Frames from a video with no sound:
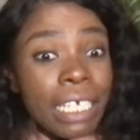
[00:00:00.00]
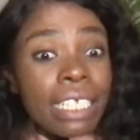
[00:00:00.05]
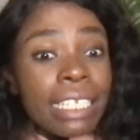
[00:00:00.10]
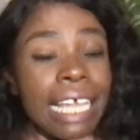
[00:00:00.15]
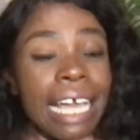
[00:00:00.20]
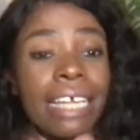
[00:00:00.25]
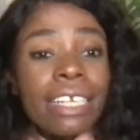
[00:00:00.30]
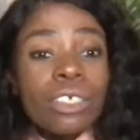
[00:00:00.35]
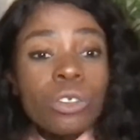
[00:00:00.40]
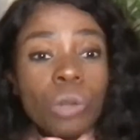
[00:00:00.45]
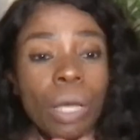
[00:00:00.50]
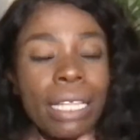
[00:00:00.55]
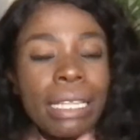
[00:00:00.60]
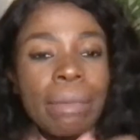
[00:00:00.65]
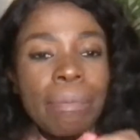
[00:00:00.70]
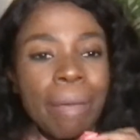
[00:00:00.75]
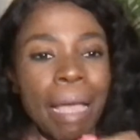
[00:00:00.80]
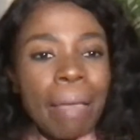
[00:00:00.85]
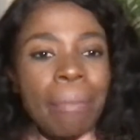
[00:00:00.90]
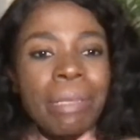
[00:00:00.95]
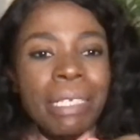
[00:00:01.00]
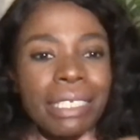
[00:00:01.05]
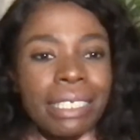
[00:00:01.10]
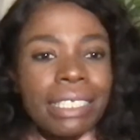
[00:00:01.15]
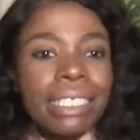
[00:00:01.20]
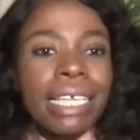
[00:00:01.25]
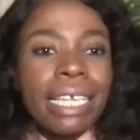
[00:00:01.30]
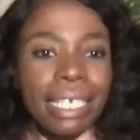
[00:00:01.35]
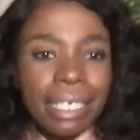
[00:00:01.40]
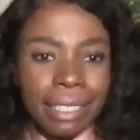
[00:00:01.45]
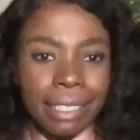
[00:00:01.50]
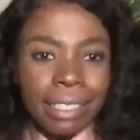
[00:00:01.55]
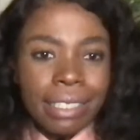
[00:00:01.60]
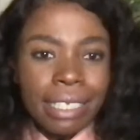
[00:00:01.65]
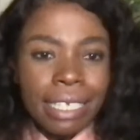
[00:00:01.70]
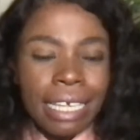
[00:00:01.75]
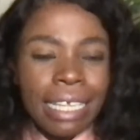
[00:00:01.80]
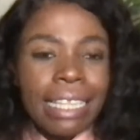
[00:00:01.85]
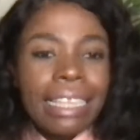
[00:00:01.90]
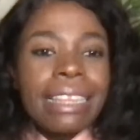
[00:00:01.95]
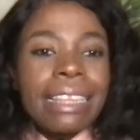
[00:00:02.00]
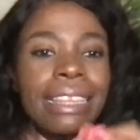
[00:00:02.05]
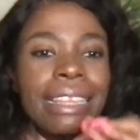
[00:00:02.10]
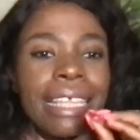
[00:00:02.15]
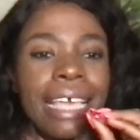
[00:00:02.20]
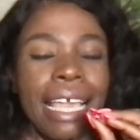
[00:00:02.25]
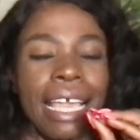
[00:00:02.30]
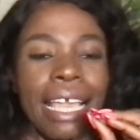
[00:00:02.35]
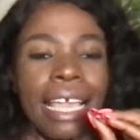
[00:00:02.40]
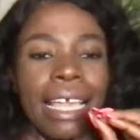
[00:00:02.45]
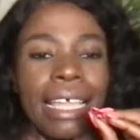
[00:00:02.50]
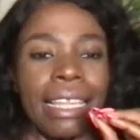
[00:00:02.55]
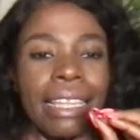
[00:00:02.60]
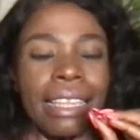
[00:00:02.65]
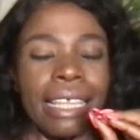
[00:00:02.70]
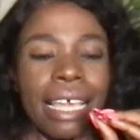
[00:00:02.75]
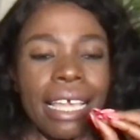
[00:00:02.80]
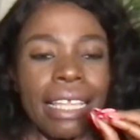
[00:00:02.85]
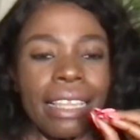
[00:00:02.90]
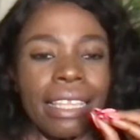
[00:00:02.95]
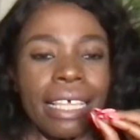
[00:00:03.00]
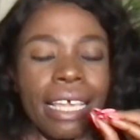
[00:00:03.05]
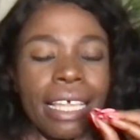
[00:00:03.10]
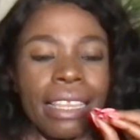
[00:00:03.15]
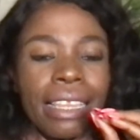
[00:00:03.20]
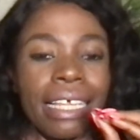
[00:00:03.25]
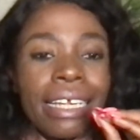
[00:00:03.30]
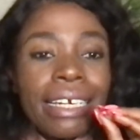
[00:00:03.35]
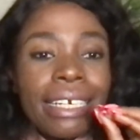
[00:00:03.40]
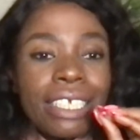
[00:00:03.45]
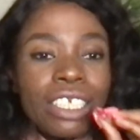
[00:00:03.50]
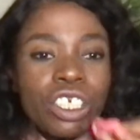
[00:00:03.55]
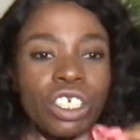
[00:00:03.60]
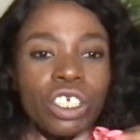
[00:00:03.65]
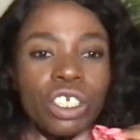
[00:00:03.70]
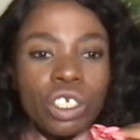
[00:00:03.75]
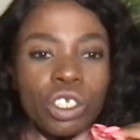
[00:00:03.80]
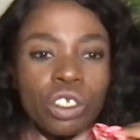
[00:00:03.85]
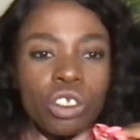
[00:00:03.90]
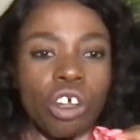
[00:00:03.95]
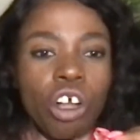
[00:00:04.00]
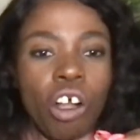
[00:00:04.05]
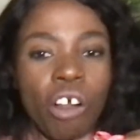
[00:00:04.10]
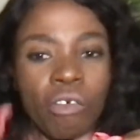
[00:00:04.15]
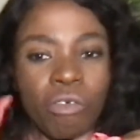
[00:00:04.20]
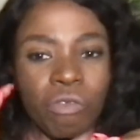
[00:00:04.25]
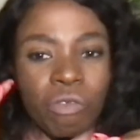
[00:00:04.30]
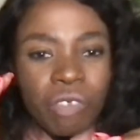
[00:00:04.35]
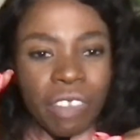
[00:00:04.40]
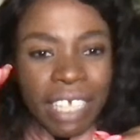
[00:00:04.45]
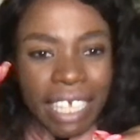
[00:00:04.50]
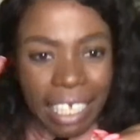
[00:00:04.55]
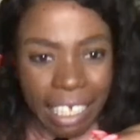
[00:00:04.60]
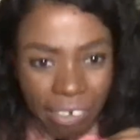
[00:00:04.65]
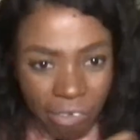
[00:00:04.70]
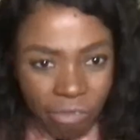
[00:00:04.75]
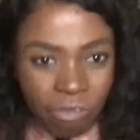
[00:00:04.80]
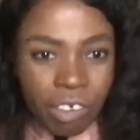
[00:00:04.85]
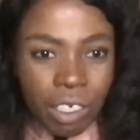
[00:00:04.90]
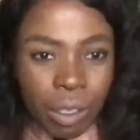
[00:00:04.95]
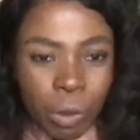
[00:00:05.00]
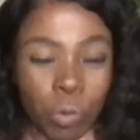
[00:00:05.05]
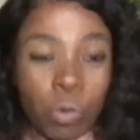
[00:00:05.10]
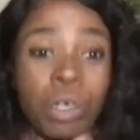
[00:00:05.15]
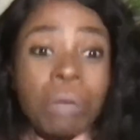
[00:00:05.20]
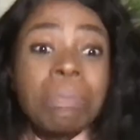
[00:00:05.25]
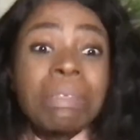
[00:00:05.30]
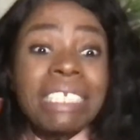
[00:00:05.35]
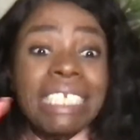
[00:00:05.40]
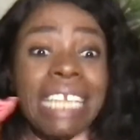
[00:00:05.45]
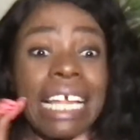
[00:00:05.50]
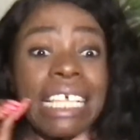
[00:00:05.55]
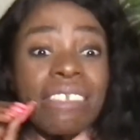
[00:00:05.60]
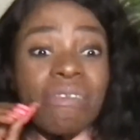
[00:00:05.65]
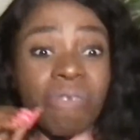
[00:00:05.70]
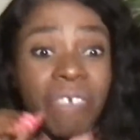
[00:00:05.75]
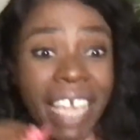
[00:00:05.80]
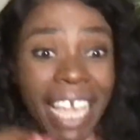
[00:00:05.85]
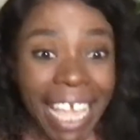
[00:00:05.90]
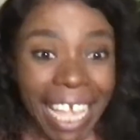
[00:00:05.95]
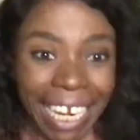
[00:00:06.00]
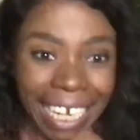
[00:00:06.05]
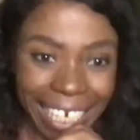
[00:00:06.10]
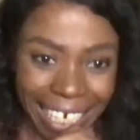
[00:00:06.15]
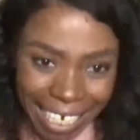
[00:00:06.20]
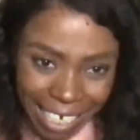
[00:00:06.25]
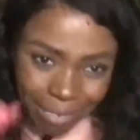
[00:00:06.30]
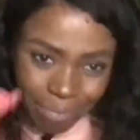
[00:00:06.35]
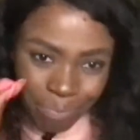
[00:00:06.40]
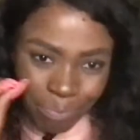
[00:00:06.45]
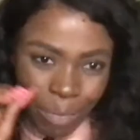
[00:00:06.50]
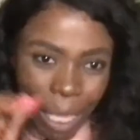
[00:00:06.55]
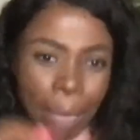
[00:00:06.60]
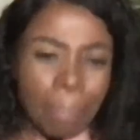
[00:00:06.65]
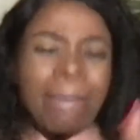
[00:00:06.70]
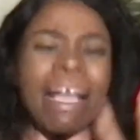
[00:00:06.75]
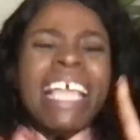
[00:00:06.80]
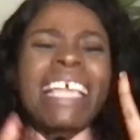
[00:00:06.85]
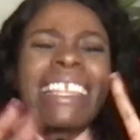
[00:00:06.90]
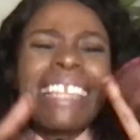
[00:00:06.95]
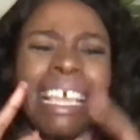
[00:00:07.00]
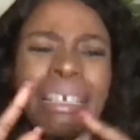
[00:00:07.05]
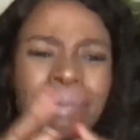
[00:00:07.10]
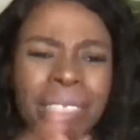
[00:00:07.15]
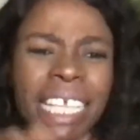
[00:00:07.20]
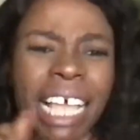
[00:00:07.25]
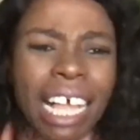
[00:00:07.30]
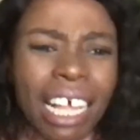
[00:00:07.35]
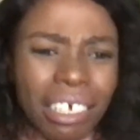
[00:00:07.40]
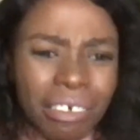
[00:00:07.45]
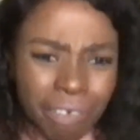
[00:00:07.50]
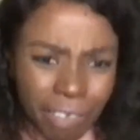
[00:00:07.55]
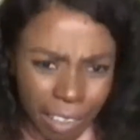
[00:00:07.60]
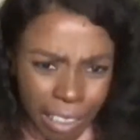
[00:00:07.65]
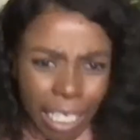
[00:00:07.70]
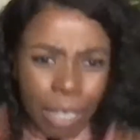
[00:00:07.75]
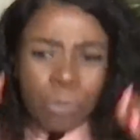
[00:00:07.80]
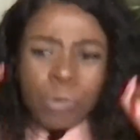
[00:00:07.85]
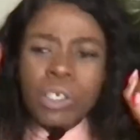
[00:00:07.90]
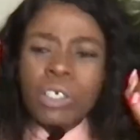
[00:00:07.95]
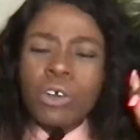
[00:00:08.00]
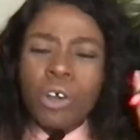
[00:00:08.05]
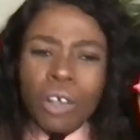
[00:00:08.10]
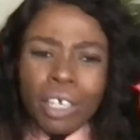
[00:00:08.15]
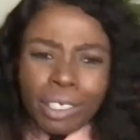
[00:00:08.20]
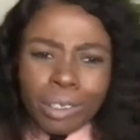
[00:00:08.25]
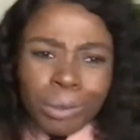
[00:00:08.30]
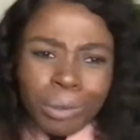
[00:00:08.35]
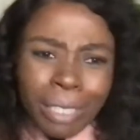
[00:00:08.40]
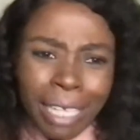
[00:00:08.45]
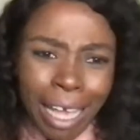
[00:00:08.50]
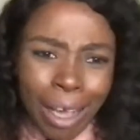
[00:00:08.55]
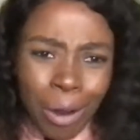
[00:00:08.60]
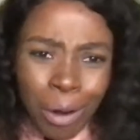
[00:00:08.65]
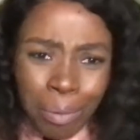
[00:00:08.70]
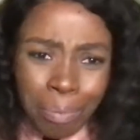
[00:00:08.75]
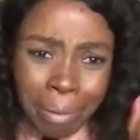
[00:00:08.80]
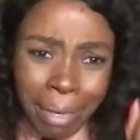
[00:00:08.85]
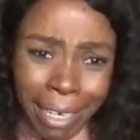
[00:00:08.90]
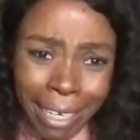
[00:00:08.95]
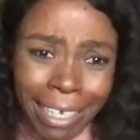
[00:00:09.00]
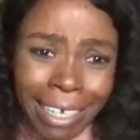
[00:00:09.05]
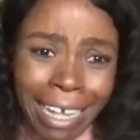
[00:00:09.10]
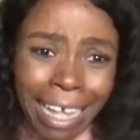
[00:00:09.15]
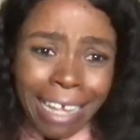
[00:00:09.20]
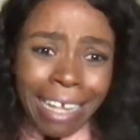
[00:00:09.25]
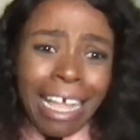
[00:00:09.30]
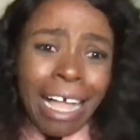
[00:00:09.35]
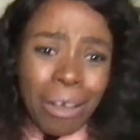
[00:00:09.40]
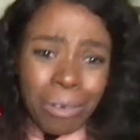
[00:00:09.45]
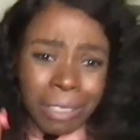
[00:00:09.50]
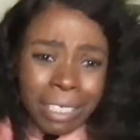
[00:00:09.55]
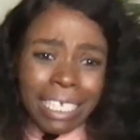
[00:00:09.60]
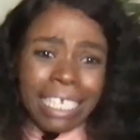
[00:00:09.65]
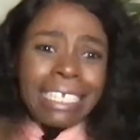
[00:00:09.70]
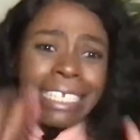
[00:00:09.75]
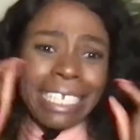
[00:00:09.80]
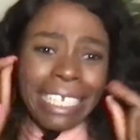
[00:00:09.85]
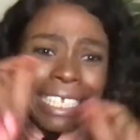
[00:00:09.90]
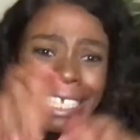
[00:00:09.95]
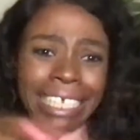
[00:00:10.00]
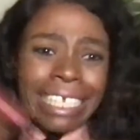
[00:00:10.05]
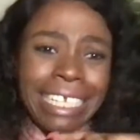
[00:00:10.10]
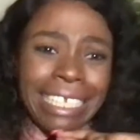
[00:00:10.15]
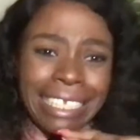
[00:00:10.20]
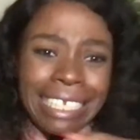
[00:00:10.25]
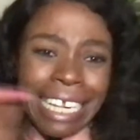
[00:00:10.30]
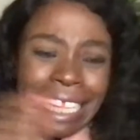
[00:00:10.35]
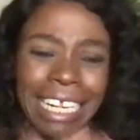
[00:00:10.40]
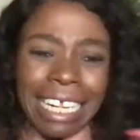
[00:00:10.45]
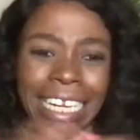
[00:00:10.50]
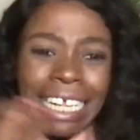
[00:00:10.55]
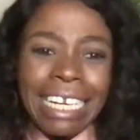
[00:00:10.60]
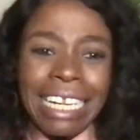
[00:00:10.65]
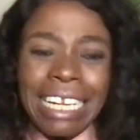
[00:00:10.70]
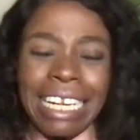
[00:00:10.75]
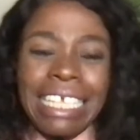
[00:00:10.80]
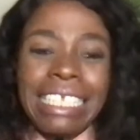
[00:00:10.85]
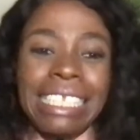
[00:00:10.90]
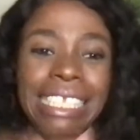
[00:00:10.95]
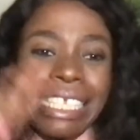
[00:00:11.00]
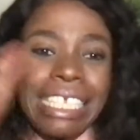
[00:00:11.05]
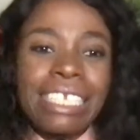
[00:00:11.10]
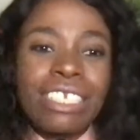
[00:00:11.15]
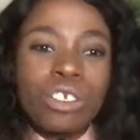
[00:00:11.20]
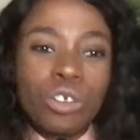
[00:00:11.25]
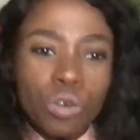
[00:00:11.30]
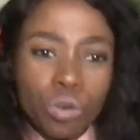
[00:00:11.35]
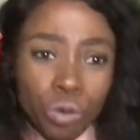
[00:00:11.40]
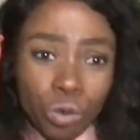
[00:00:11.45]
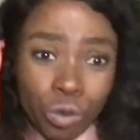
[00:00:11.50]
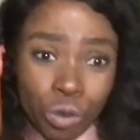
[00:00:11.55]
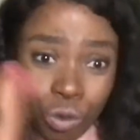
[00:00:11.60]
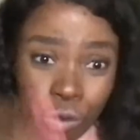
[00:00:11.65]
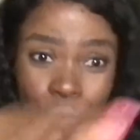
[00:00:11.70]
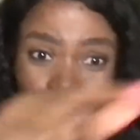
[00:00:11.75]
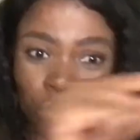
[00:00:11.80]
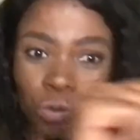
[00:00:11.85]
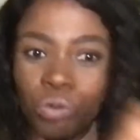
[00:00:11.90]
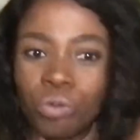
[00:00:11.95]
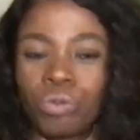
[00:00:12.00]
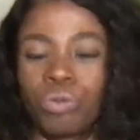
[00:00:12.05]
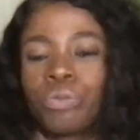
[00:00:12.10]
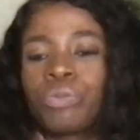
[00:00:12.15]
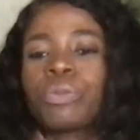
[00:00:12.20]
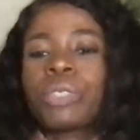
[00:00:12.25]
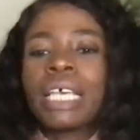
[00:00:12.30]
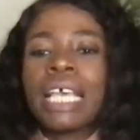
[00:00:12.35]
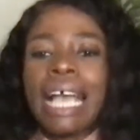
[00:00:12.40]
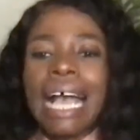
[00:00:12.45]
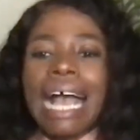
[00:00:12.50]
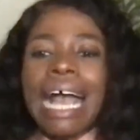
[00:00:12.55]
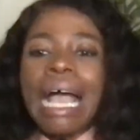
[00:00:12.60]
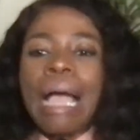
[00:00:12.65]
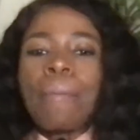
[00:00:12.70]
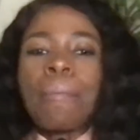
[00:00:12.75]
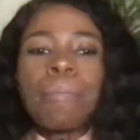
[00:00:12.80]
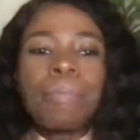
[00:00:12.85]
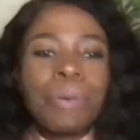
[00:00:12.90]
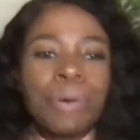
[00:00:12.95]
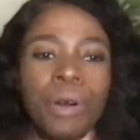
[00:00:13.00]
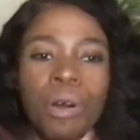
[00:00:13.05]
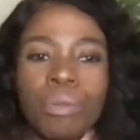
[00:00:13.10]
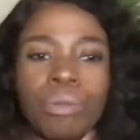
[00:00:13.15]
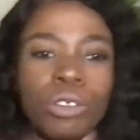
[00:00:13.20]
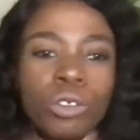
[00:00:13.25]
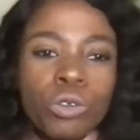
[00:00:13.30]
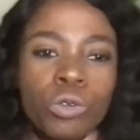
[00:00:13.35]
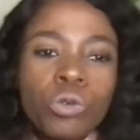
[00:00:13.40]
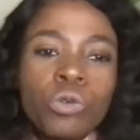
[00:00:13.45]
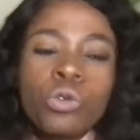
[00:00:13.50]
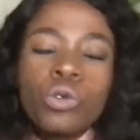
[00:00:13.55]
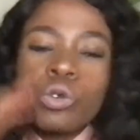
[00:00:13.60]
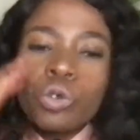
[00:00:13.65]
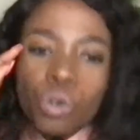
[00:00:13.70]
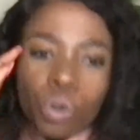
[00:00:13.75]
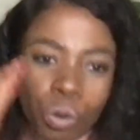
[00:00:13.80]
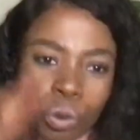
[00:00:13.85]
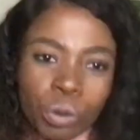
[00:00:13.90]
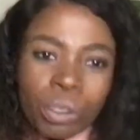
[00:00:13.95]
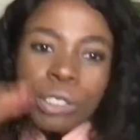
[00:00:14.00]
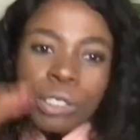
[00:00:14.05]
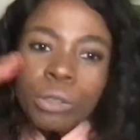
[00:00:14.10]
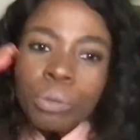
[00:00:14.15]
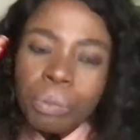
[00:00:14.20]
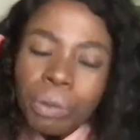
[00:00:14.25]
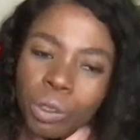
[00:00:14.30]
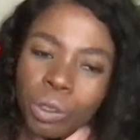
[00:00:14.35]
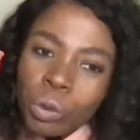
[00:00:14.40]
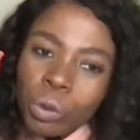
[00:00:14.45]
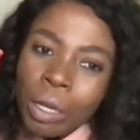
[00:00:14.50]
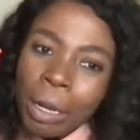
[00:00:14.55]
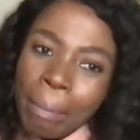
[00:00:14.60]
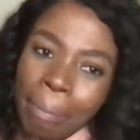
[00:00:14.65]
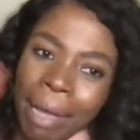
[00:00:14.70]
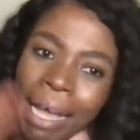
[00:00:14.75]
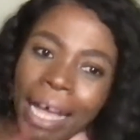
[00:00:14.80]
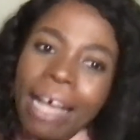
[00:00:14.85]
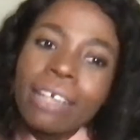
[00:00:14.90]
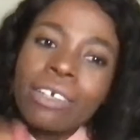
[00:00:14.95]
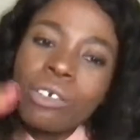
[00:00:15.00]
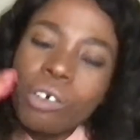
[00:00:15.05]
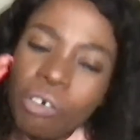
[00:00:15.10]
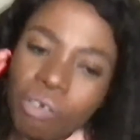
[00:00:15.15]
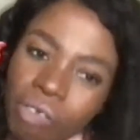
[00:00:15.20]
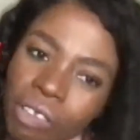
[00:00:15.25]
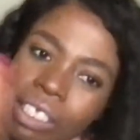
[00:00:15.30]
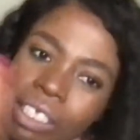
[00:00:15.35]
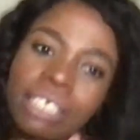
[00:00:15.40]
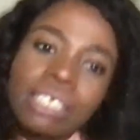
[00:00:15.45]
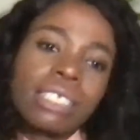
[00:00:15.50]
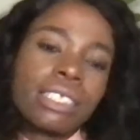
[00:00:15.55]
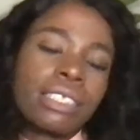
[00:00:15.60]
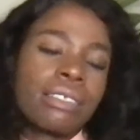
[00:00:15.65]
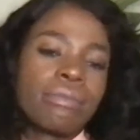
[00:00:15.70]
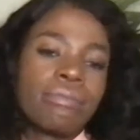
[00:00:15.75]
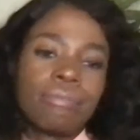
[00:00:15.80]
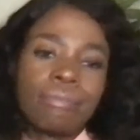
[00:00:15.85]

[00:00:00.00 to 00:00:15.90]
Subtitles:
That is why the Bible says the riches of the evil will be transferred by themselves. They will go into their own banking account and click and and send it to you. I promise you, do the spiritual part of this.